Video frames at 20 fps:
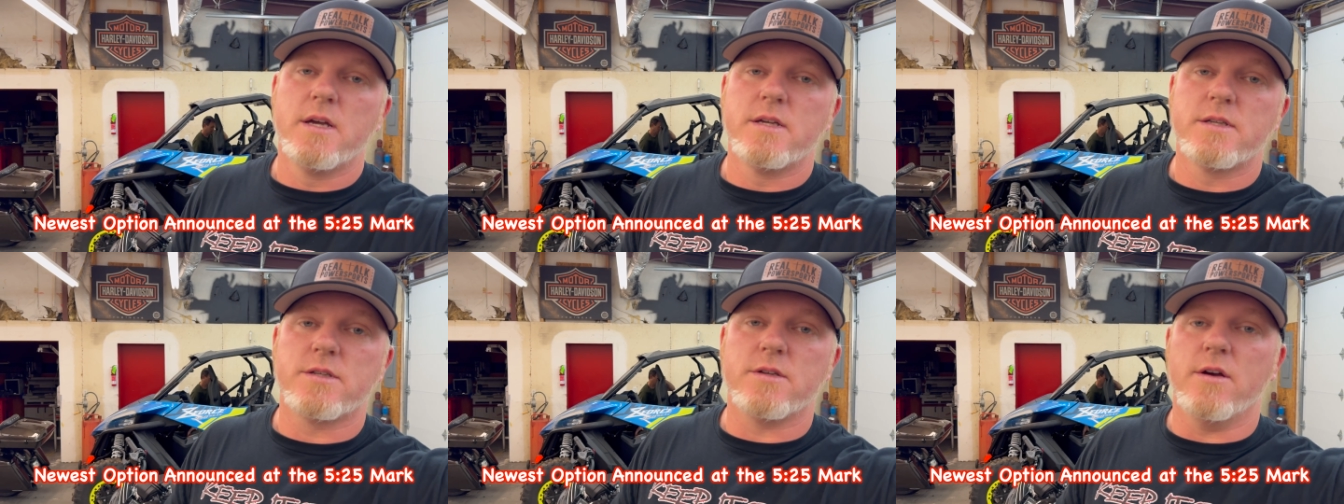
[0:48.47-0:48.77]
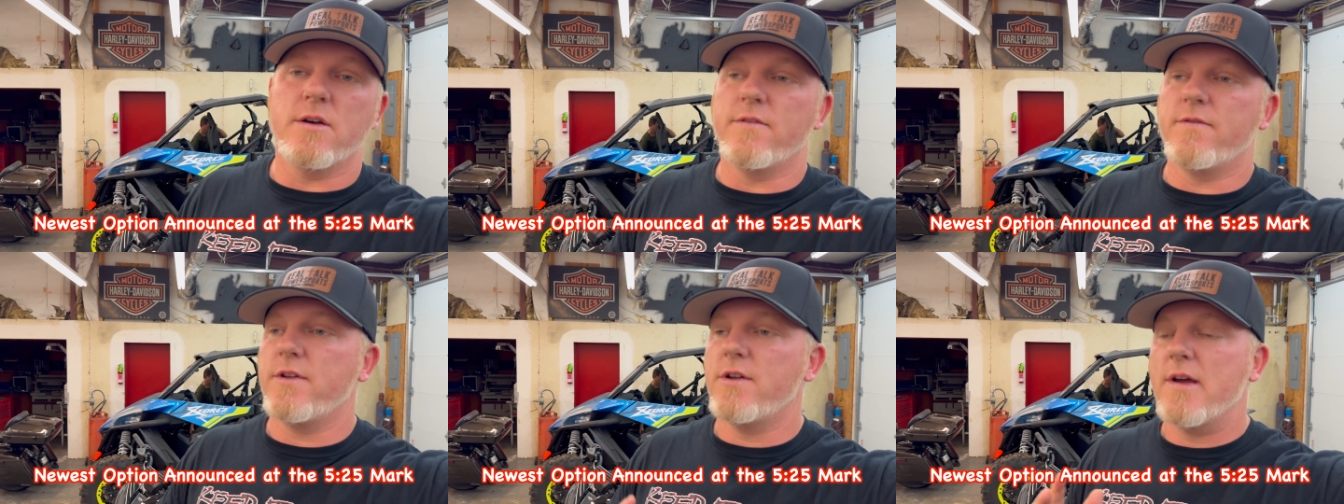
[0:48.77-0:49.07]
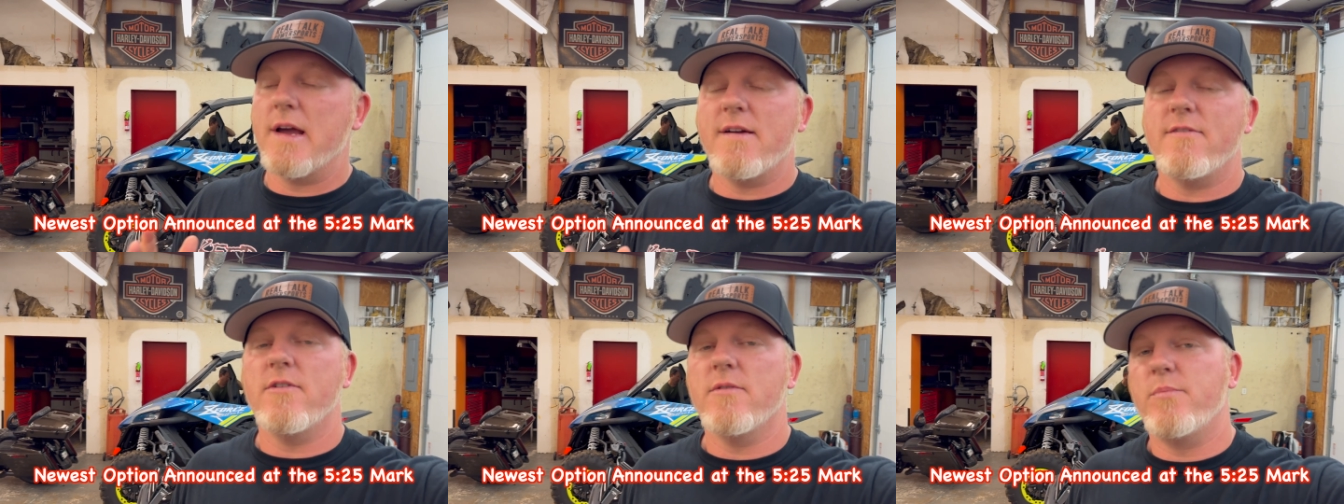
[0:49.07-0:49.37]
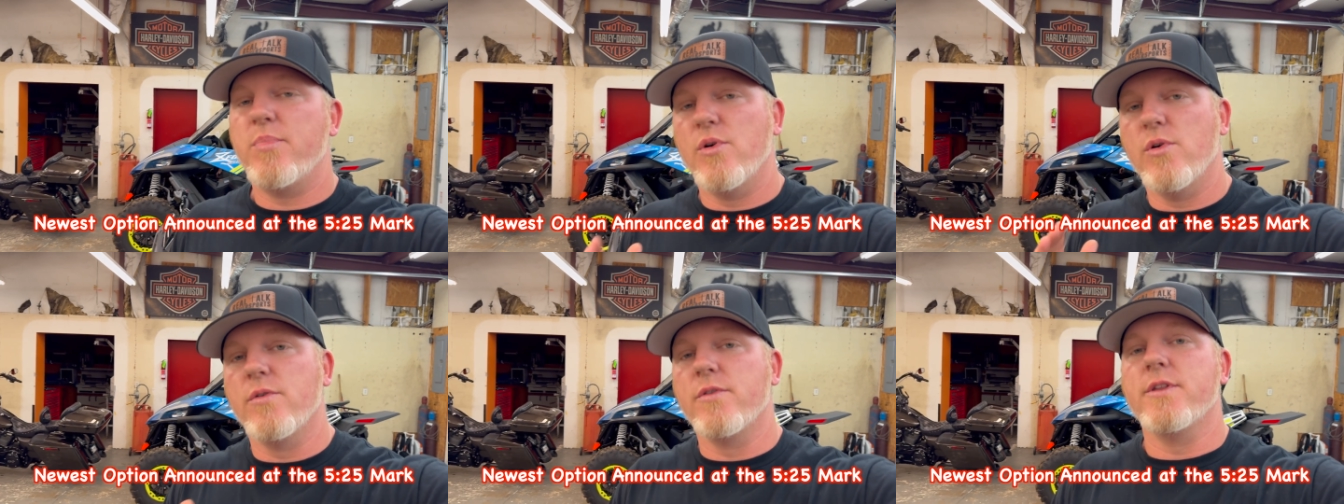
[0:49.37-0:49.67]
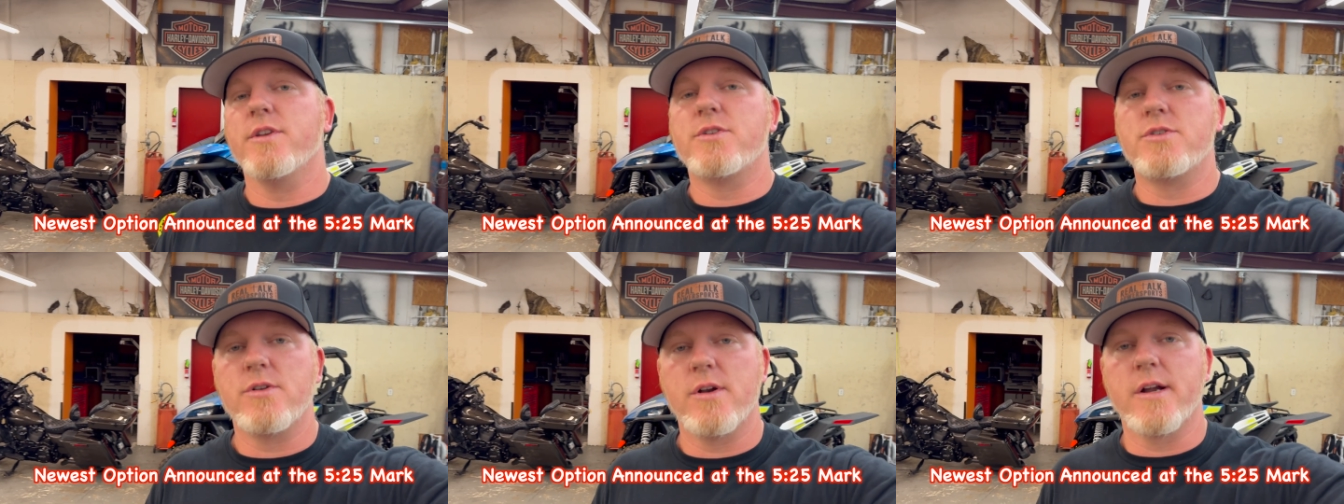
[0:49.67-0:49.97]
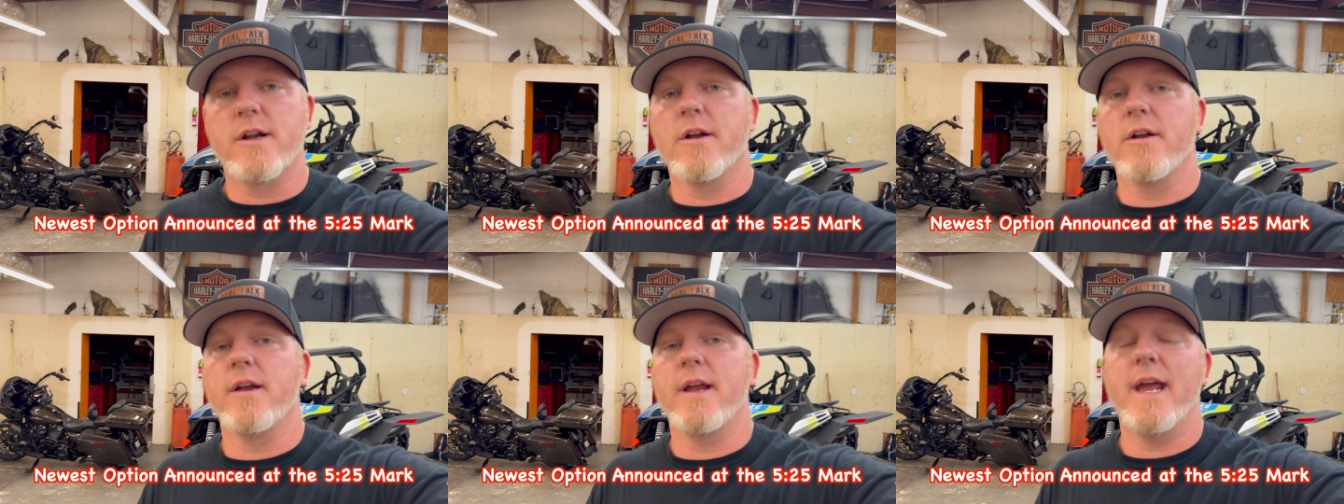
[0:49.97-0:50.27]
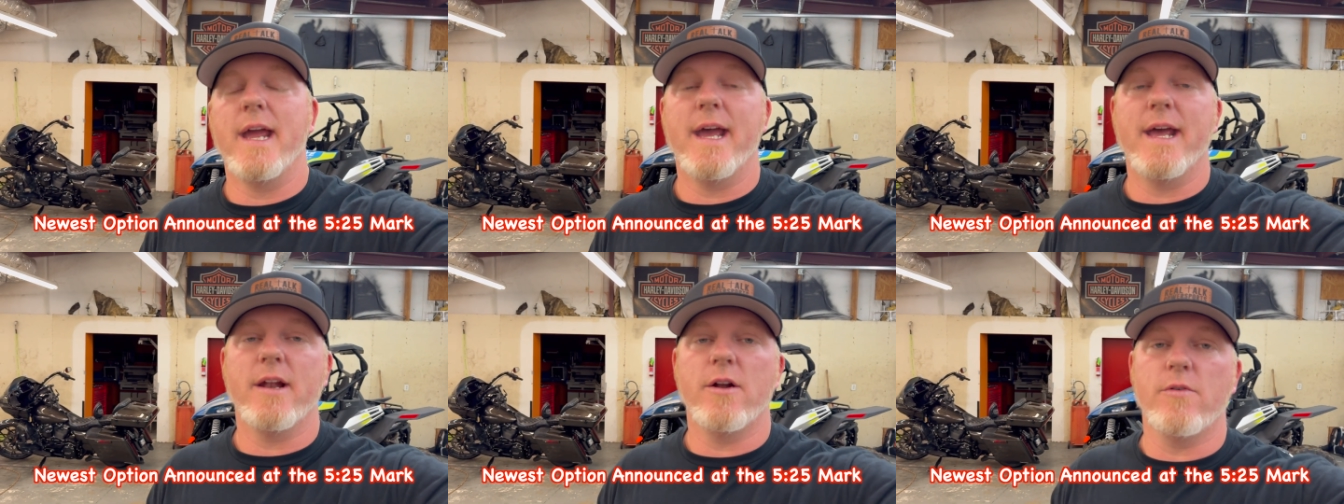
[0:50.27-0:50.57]
So if you haven't pulled the trigger
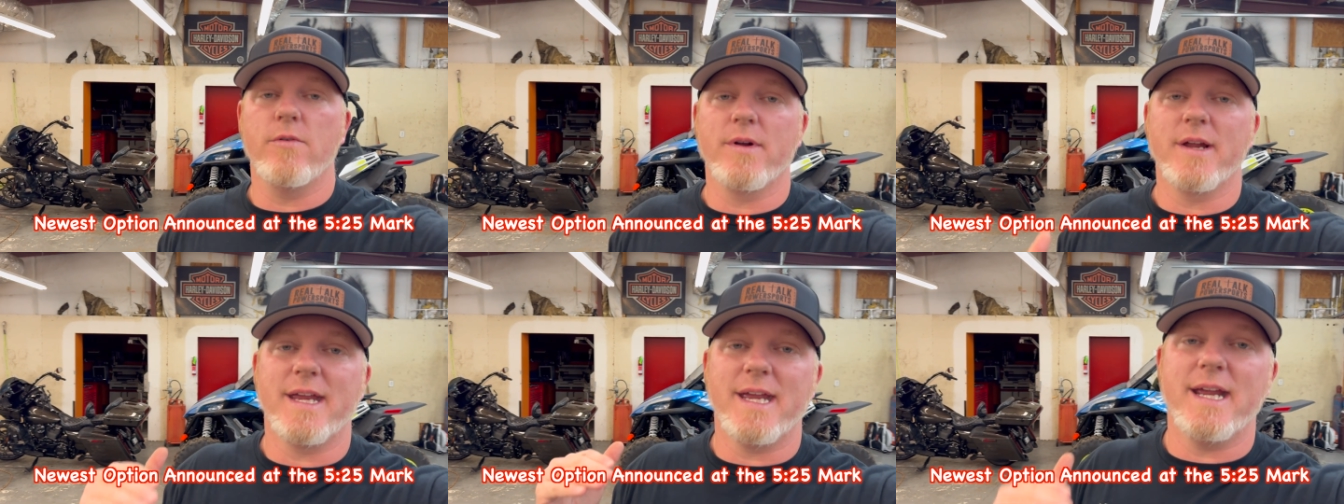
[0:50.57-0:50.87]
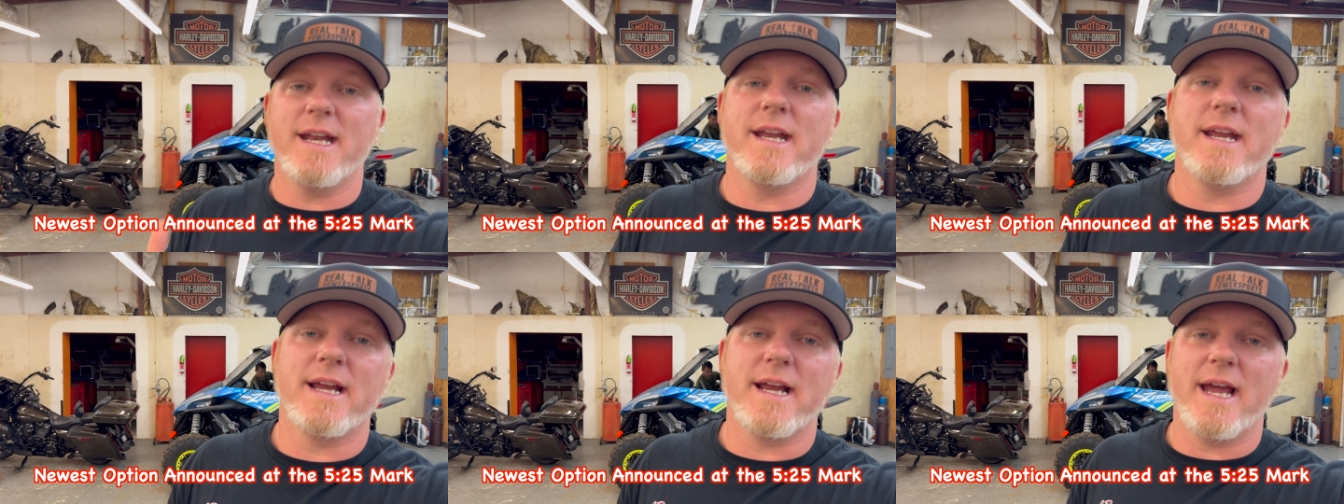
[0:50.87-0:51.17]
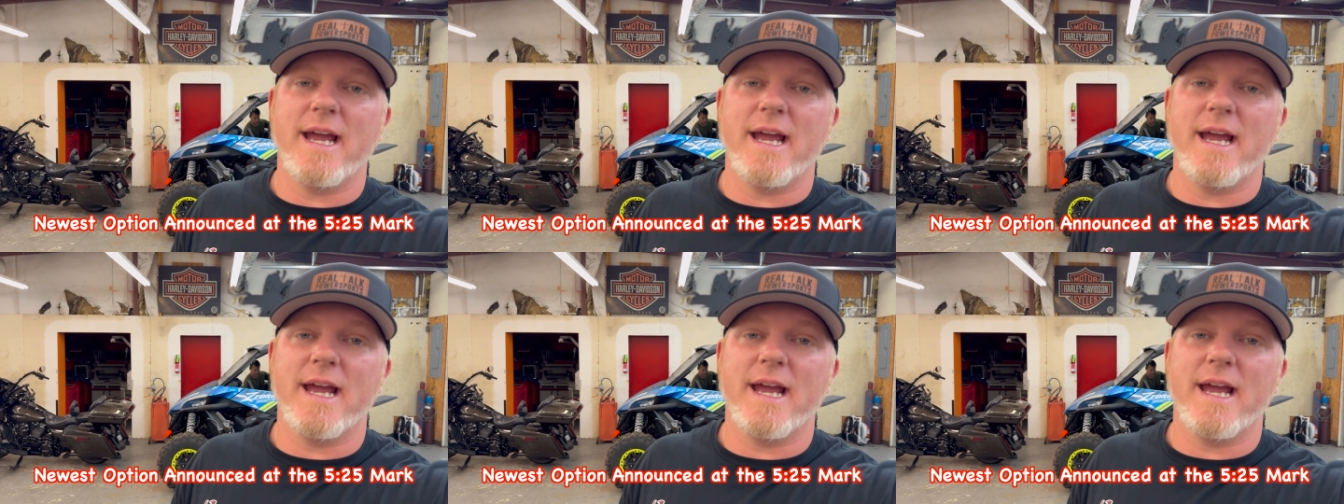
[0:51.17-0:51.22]
yet on getting